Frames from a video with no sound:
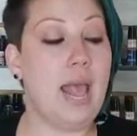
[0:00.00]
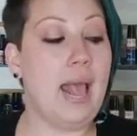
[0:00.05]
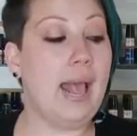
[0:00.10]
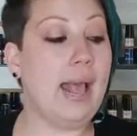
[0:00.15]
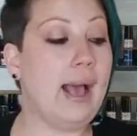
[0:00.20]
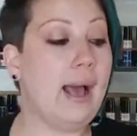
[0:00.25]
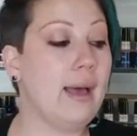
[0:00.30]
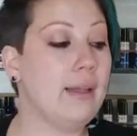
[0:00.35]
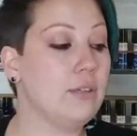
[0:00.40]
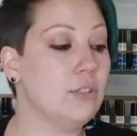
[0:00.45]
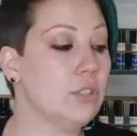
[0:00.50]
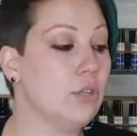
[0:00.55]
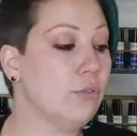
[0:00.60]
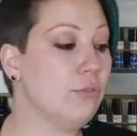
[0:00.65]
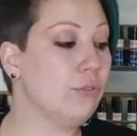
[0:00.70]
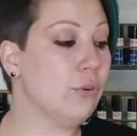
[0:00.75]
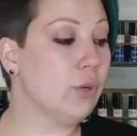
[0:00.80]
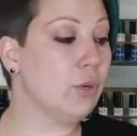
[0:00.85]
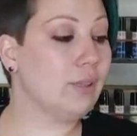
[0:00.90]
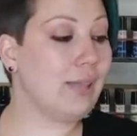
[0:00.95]
And
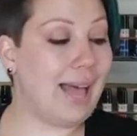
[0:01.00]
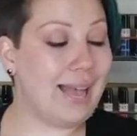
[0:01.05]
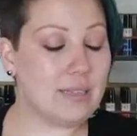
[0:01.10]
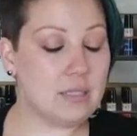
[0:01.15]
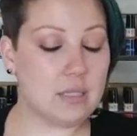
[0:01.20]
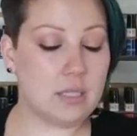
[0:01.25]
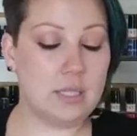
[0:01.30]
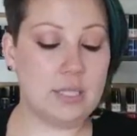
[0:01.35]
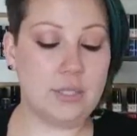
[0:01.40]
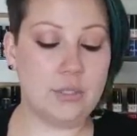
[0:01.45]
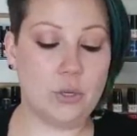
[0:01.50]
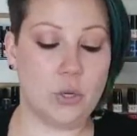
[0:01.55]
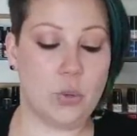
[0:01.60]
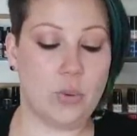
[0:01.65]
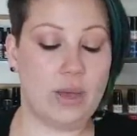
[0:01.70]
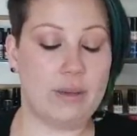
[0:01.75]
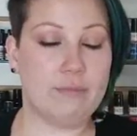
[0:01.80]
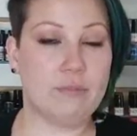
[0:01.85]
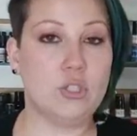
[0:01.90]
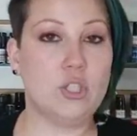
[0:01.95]
for a glass cleaner, you
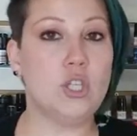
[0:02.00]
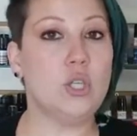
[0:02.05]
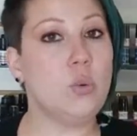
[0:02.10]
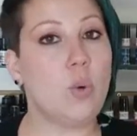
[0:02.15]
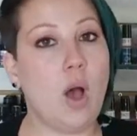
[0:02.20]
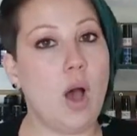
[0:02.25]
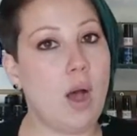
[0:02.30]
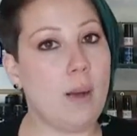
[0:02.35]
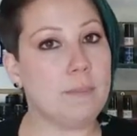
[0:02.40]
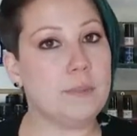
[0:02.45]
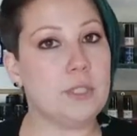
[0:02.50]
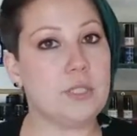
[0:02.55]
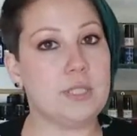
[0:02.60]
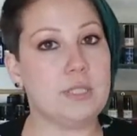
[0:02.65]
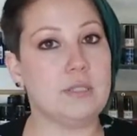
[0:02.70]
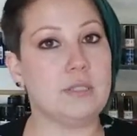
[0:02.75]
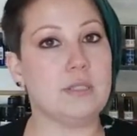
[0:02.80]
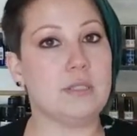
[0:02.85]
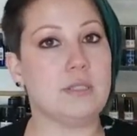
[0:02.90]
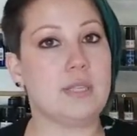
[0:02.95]
have two
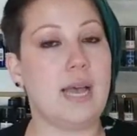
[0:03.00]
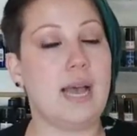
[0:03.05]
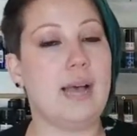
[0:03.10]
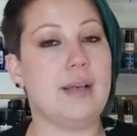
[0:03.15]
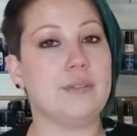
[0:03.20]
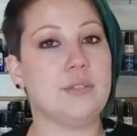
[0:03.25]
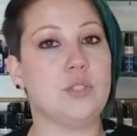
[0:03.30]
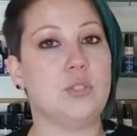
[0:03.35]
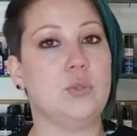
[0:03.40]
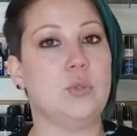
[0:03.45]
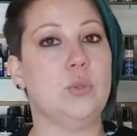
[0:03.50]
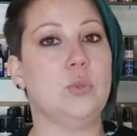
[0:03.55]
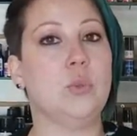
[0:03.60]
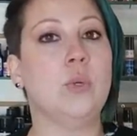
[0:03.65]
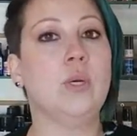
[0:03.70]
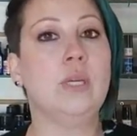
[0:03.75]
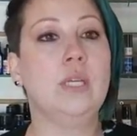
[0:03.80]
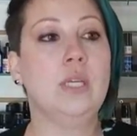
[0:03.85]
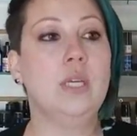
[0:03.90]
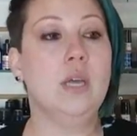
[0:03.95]
options as
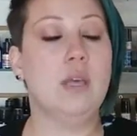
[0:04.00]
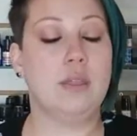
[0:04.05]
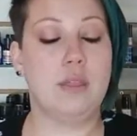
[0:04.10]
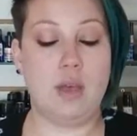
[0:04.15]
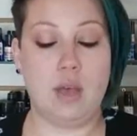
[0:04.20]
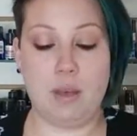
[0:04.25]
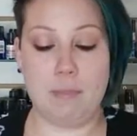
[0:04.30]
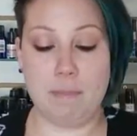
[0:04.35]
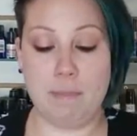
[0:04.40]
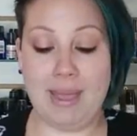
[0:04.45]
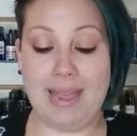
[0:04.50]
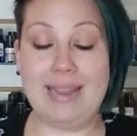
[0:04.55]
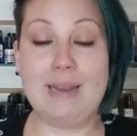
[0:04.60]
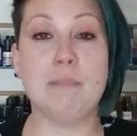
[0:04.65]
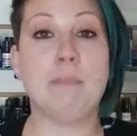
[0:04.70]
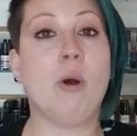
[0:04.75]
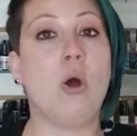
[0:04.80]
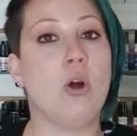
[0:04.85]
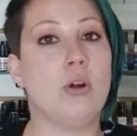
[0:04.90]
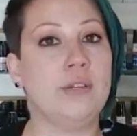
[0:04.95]
to the
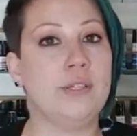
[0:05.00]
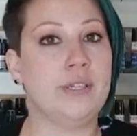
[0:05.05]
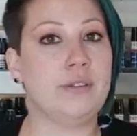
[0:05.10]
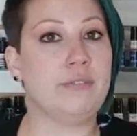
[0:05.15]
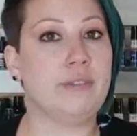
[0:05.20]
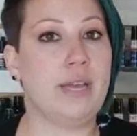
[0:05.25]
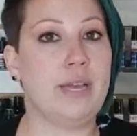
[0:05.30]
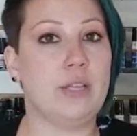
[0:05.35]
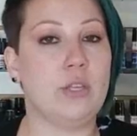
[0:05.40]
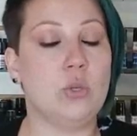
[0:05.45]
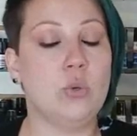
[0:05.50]
main part of it.